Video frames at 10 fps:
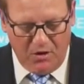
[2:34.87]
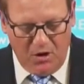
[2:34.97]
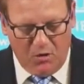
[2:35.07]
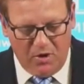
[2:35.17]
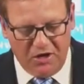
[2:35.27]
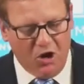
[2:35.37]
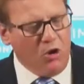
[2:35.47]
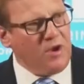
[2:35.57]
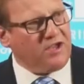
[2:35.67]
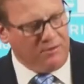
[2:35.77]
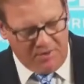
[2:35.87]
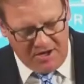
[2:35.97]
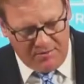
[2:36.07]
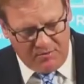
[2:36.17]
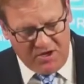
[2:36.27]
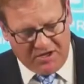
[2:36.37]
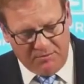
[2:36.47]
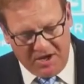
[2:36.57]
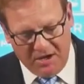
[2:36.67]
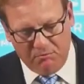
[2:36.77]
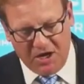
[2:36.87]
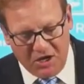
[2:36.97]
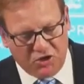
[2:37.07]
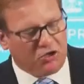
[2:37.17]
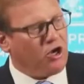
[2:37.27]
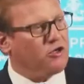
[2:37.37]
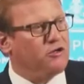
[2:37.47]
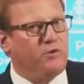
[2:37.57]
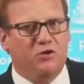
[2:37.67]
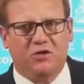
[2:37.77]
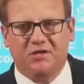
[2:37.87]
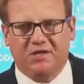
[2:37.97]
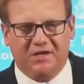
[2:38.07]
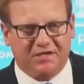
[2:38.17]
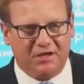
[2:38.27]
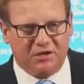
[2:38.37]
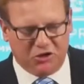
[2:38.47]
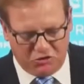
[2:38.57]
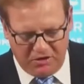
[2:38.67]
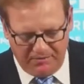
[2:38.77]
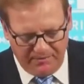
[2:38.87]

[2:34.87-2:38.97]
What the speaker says: We know we can make major contributions to this industry,